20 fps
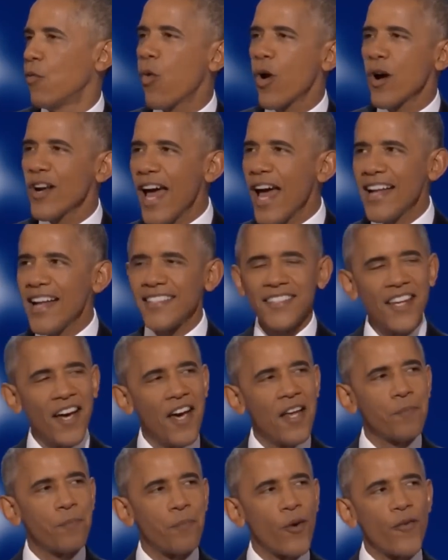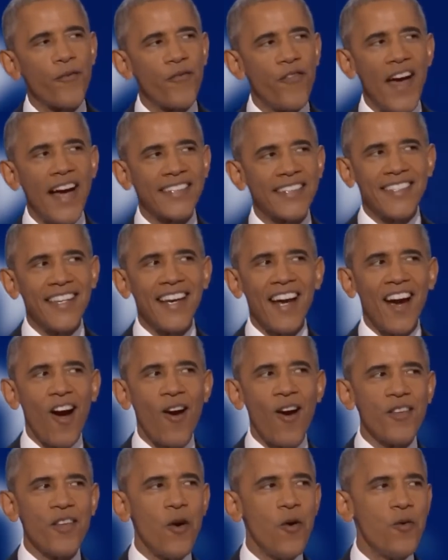We're not done perfecting
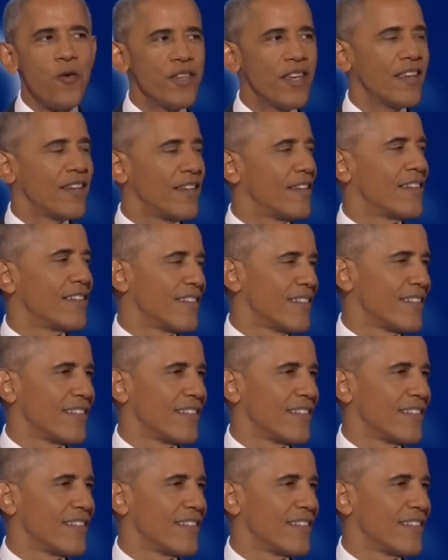our union